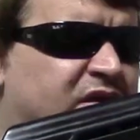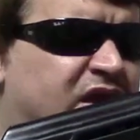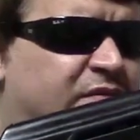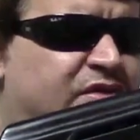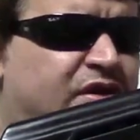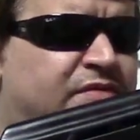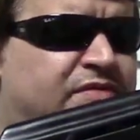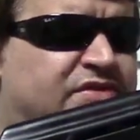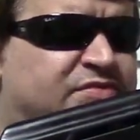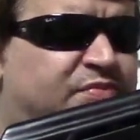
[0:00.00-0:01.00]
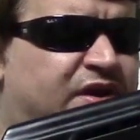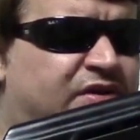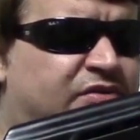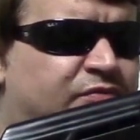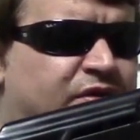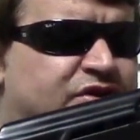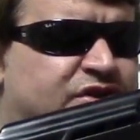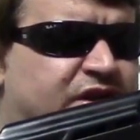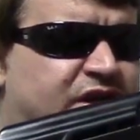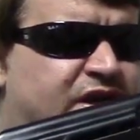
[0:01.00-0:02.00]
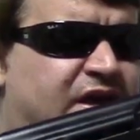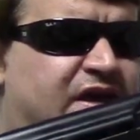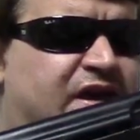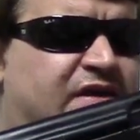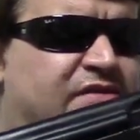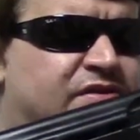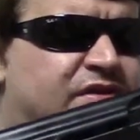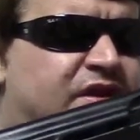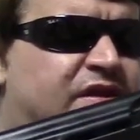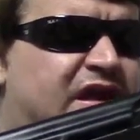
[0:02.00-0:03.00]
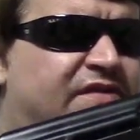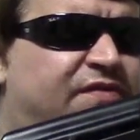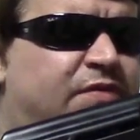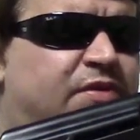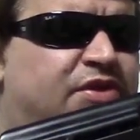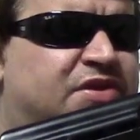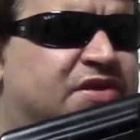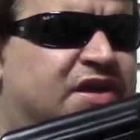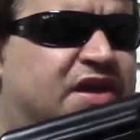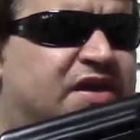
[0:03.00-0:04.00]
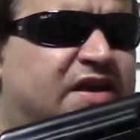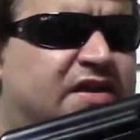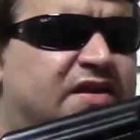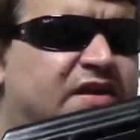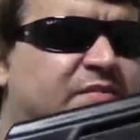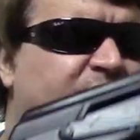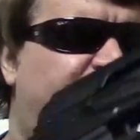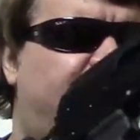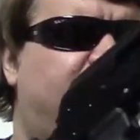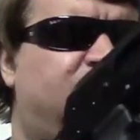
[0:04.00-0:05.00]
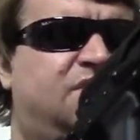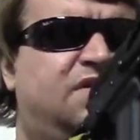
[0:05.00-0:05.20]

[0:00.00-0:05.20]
Yeah, we thought we'd just bring a new Russian AK out and have fun with it today, and it performed